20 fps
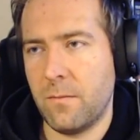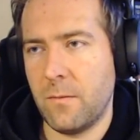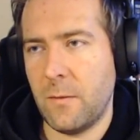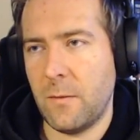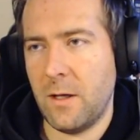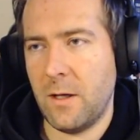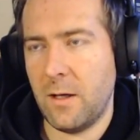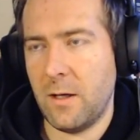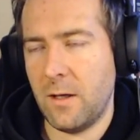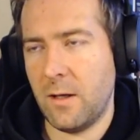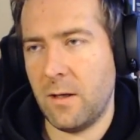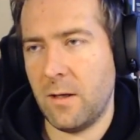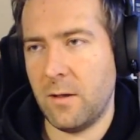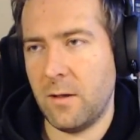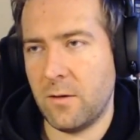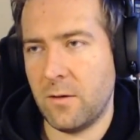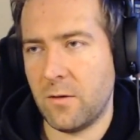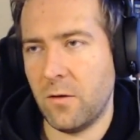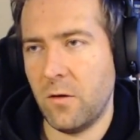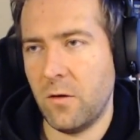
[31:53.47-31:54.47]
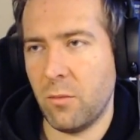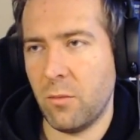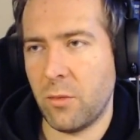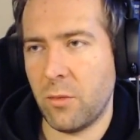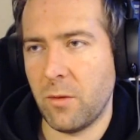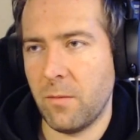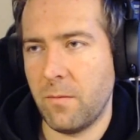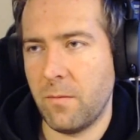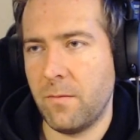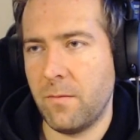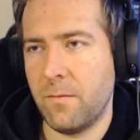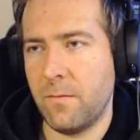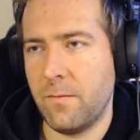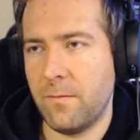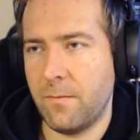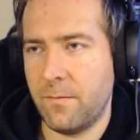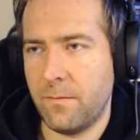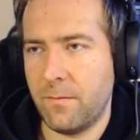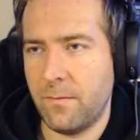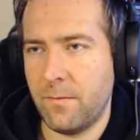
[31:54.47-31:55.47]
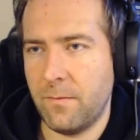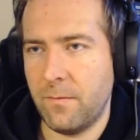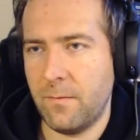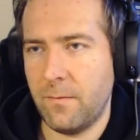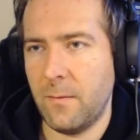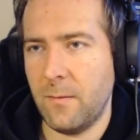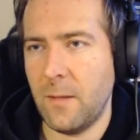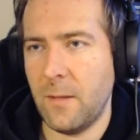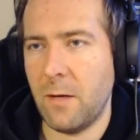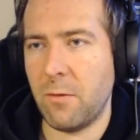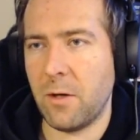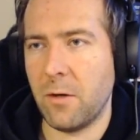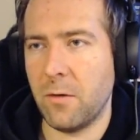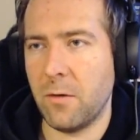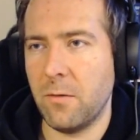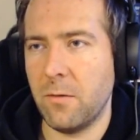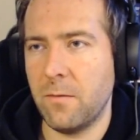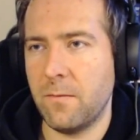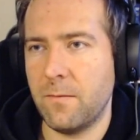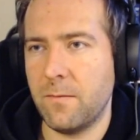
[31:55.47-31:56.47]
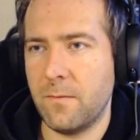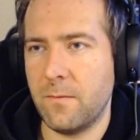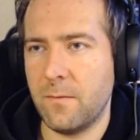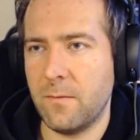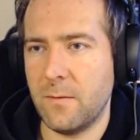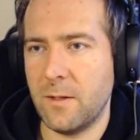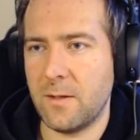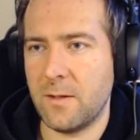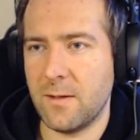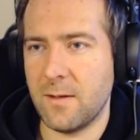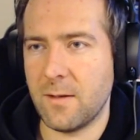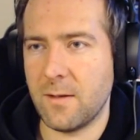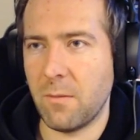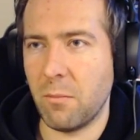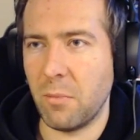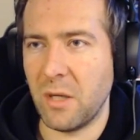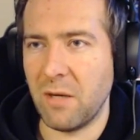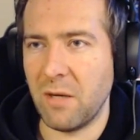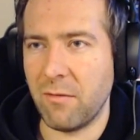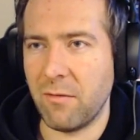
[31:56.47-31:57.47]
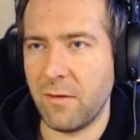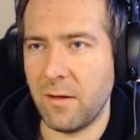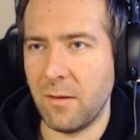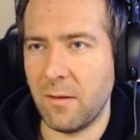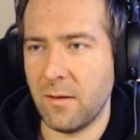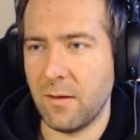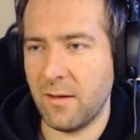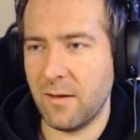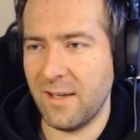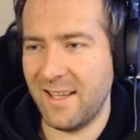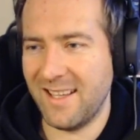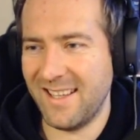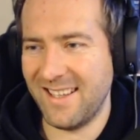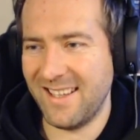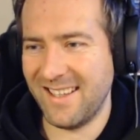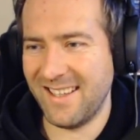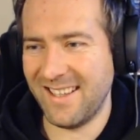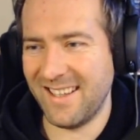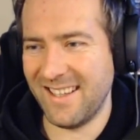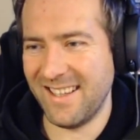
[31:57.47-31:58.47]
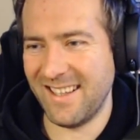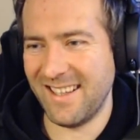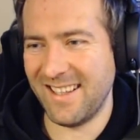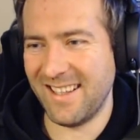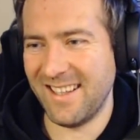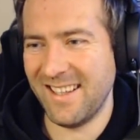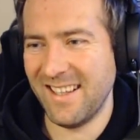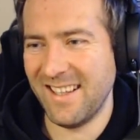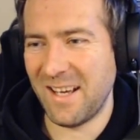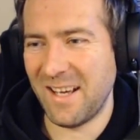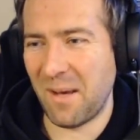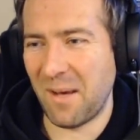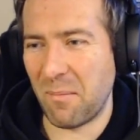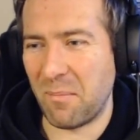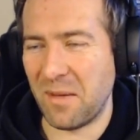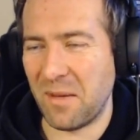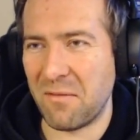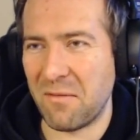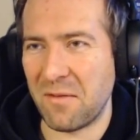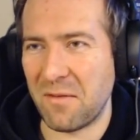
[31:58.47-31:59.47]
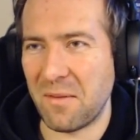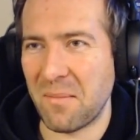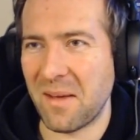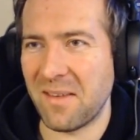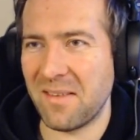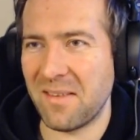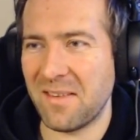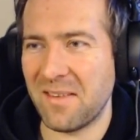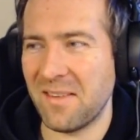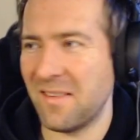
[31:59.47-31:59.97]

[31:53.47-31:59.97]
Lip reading: And it's a tuple. There we go. This is a beefy, a beefy method